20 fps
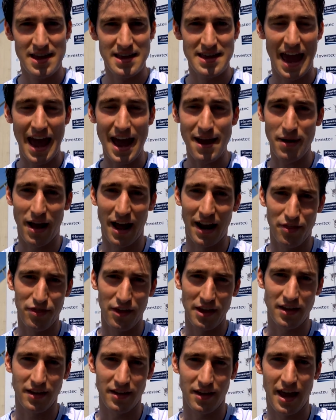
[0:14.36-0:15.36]
Yeah, and I
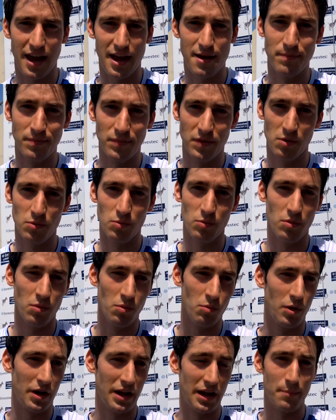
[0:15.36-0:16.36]
think
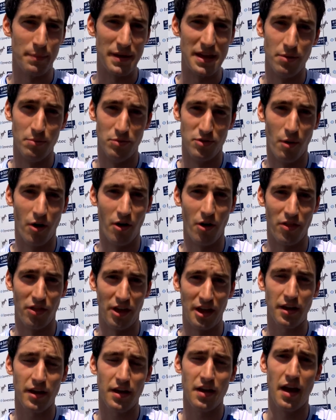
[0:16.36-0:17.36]
we're going to beat them tomorrow, I
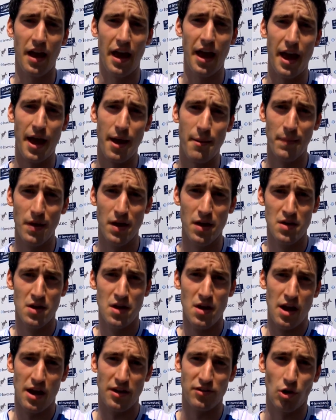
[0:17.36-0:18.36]
think.
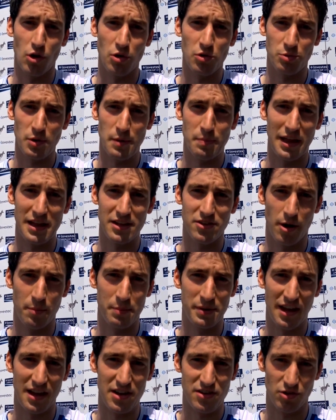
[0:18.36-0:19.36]
As long as we play to our
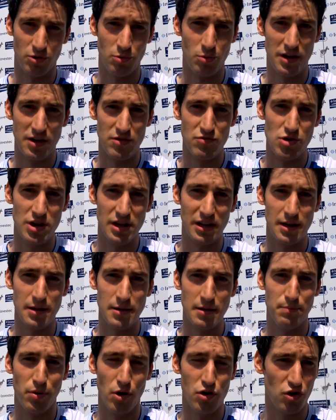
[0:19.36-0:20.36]
potential, we can really
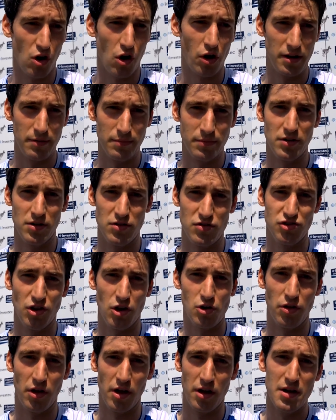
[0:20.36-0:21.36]
push on and
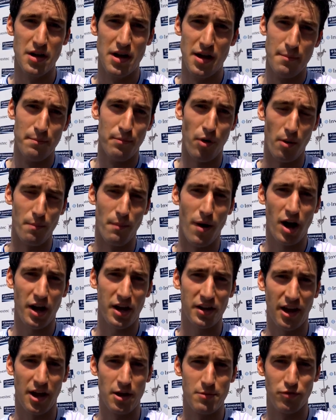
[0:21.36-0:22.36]
show that, put a
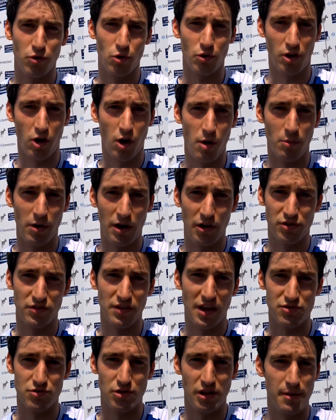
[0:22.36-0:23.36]
marker down for the Commonwealths, and
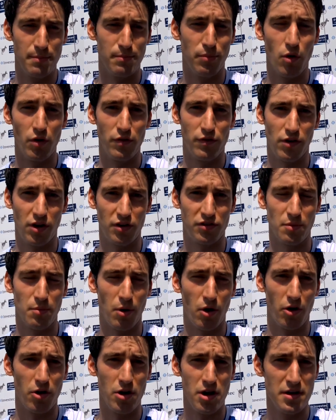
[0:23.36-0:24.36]
that's really important for us
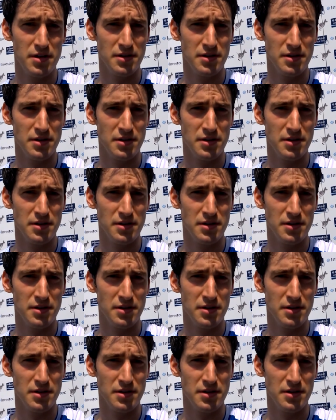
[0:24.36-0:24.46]
tomorrow.